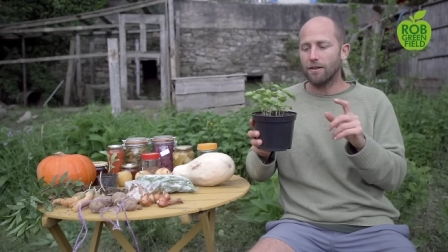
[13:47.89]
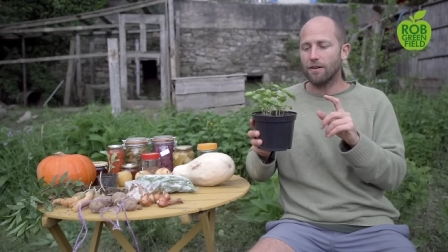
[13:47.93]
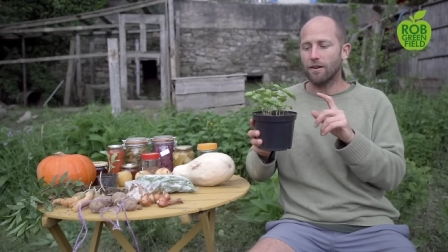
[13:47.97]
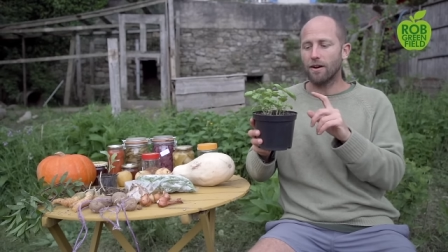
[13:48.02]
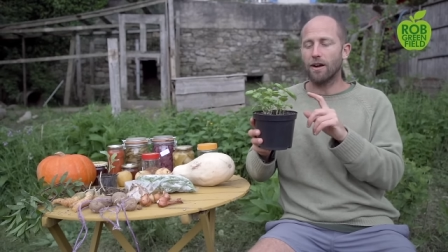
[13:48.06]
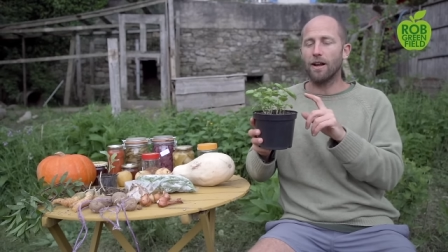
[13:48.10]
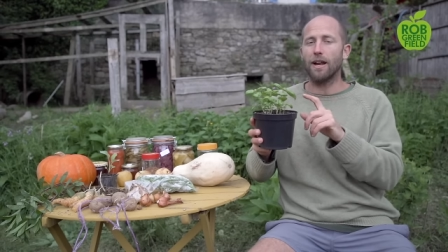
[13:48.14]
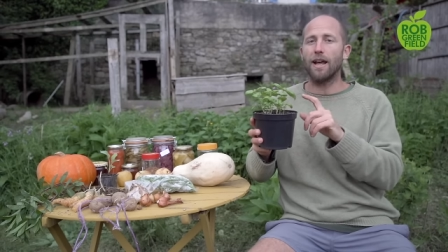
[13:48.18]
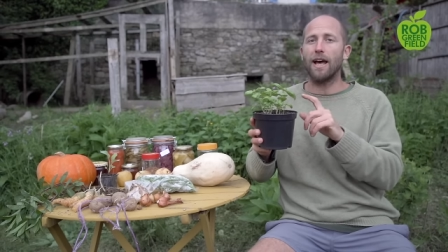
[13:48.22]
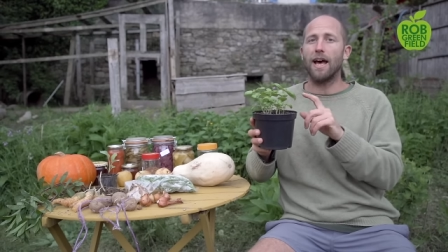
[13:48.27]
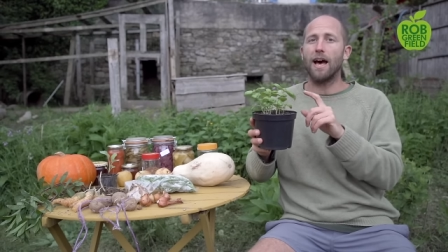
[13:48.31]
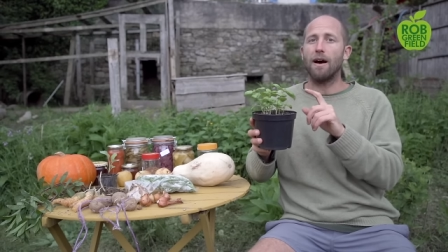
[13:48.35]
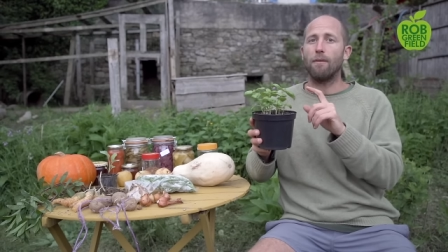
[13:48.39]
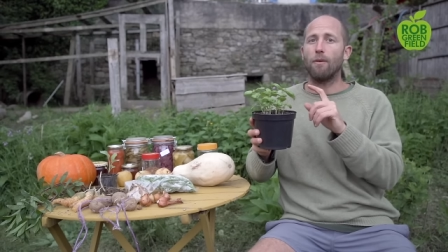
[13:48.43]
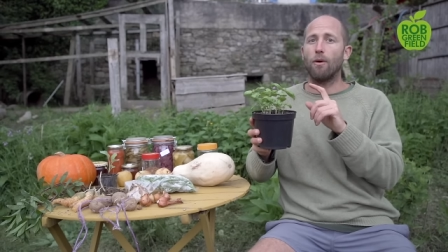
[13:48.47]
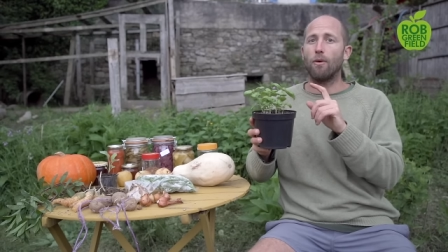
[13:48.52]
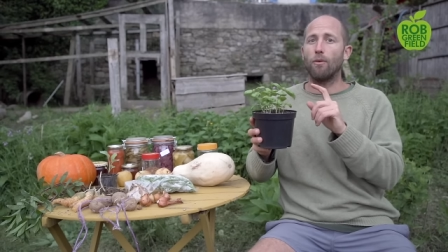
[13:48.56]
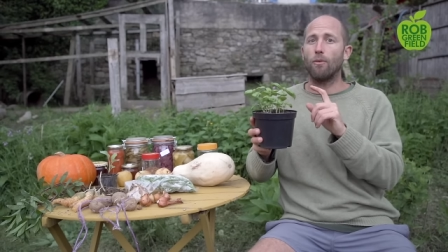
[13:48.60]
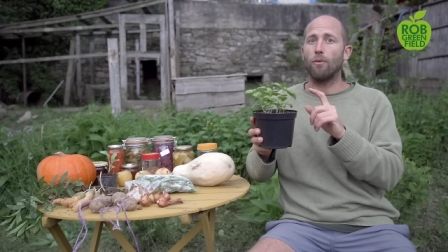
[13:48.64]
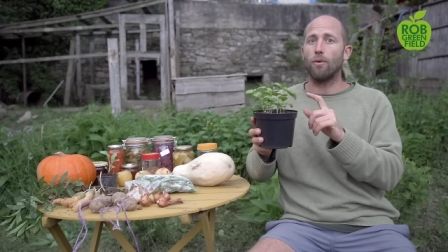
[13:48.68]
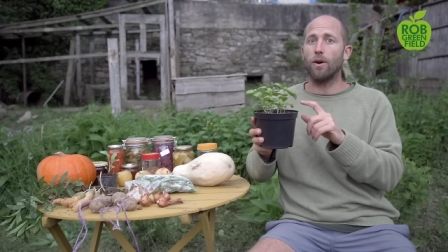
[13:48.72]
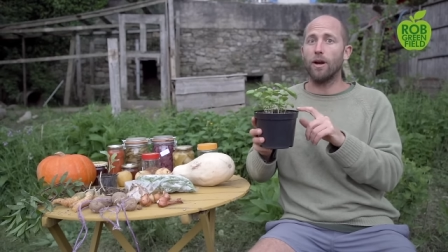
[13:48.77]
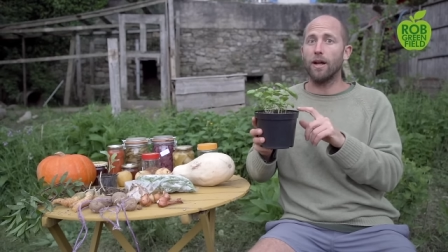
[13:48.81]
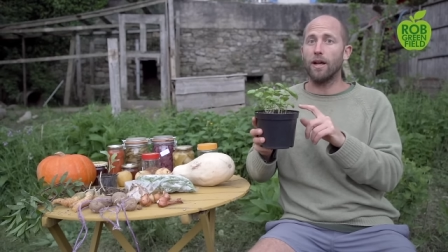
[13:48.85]
you're going to have a
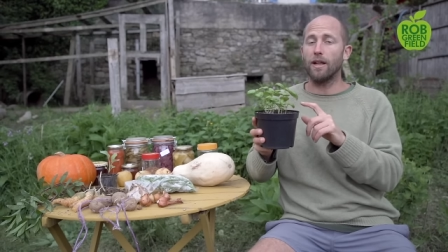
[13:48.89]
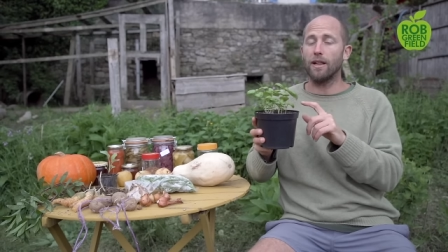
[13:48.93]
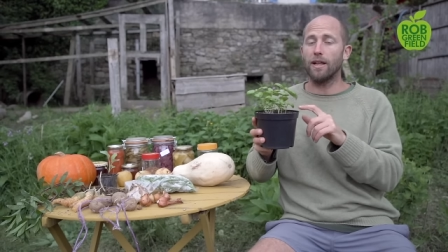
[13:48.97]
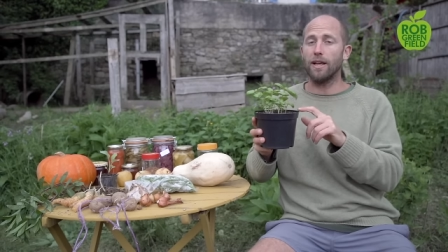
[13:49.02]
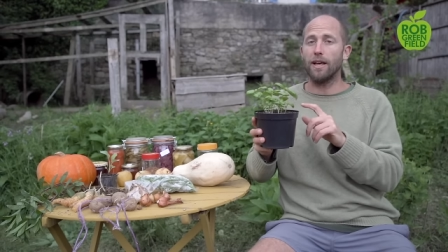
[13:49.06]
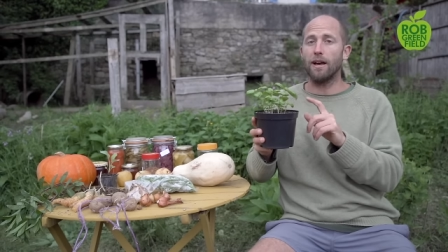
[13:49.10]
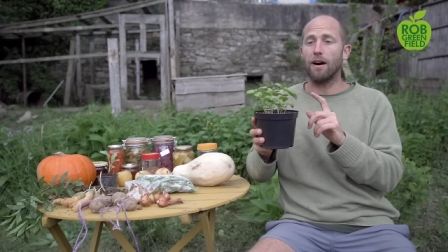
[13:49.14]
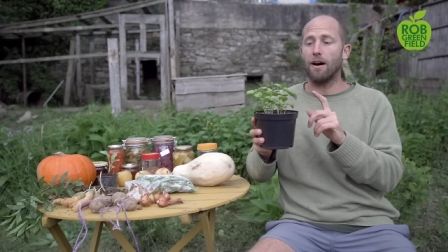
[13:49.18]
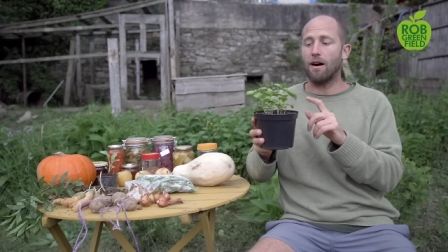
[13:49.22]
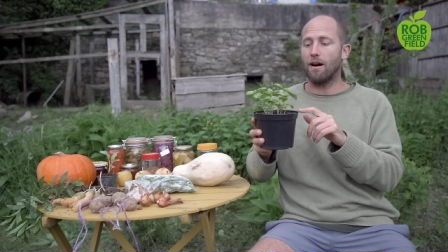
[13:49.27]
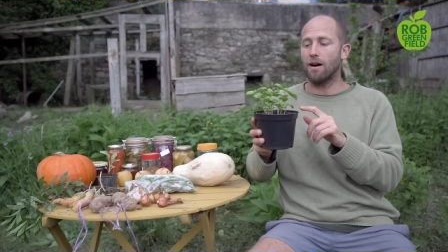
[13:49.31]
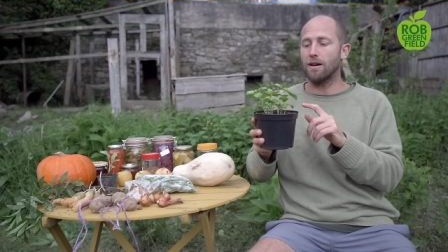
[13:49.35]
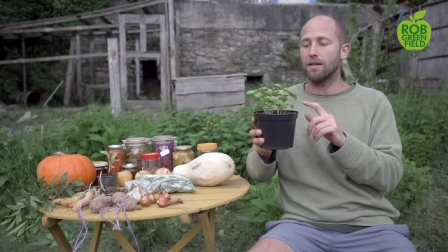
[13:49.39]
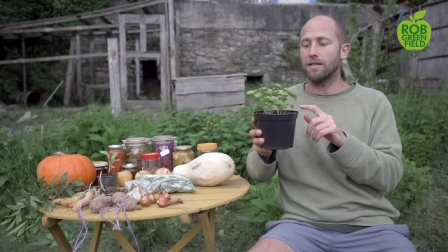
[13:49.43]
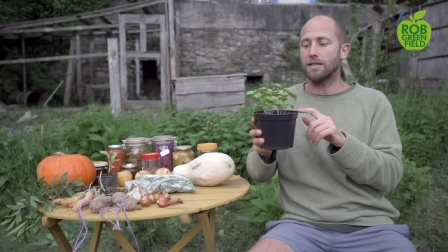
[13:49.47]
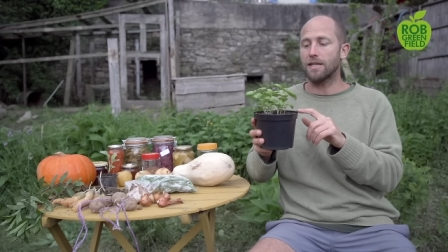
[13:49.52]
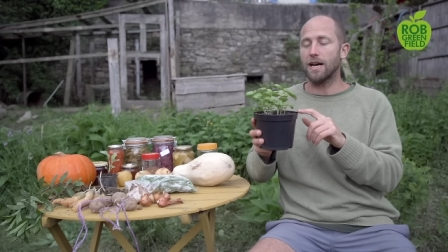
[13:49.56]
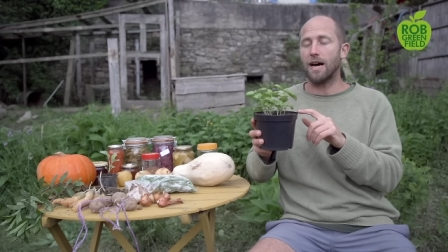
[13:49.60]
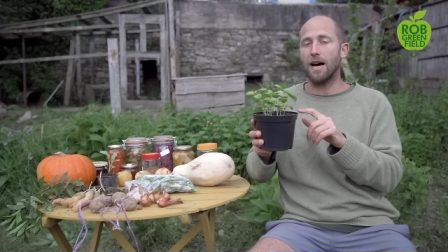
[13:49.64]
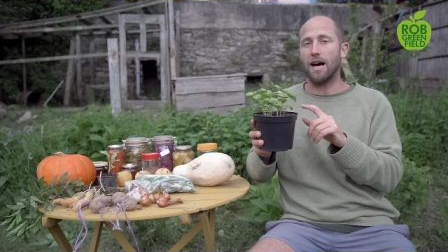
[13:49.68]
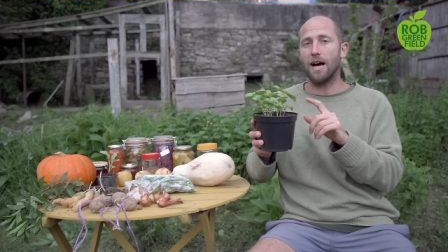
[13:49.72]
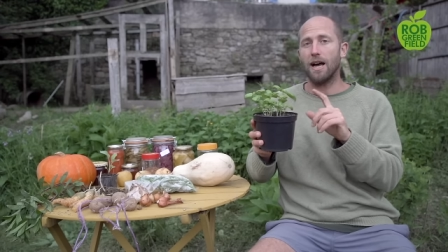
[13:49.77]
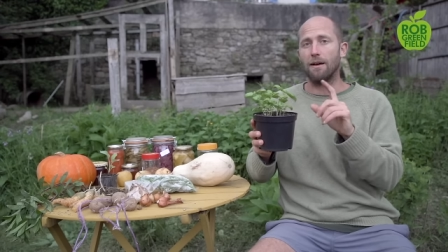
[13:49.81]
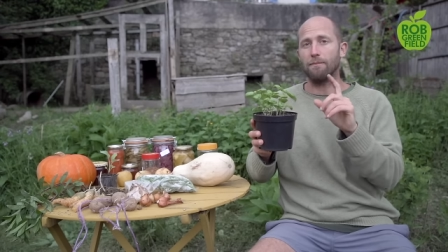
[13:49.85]
really hard
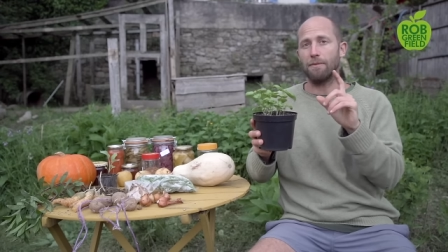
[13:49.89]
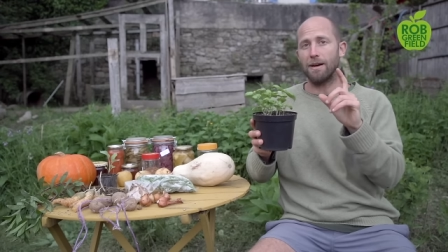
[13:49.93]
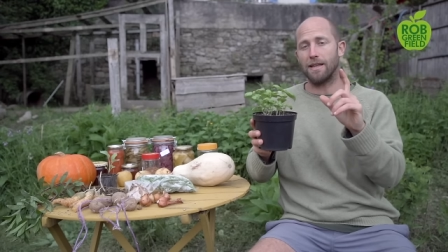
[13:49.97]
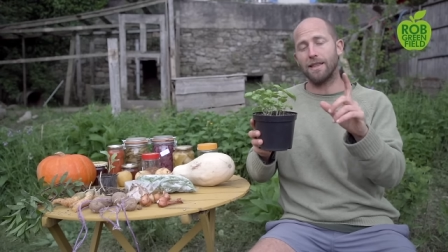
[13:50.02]
time.